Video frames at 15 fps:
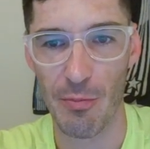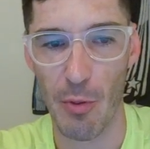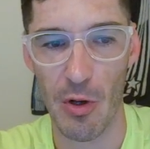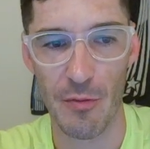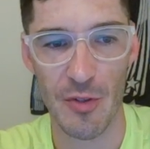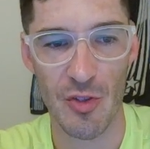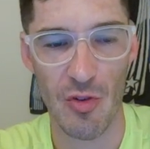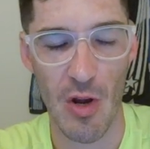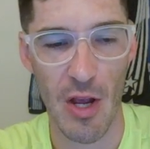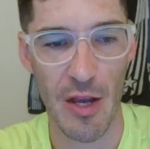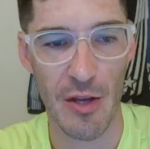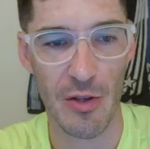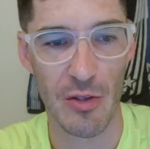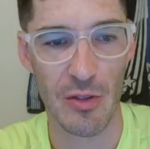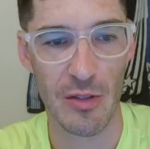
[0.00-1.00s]
Part of a
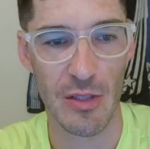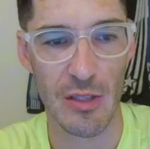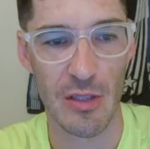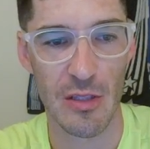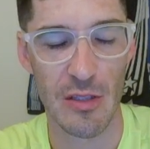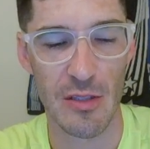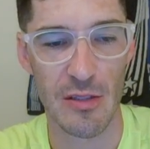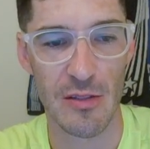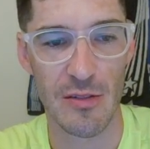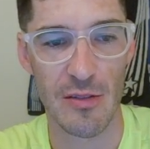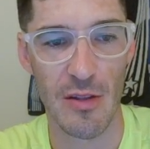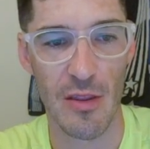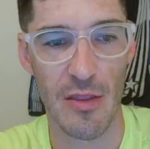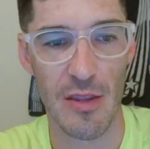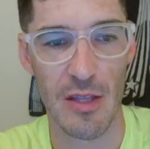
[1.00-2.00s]
trial is
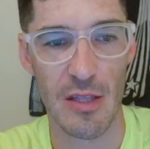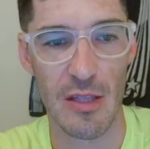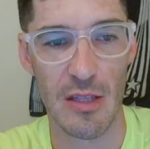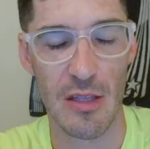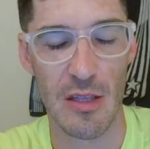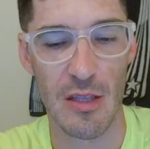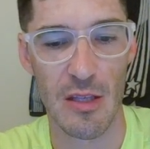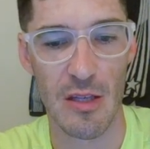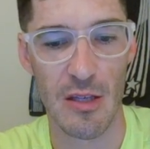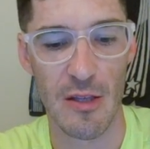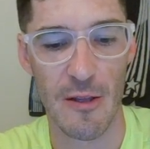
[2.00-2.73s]
the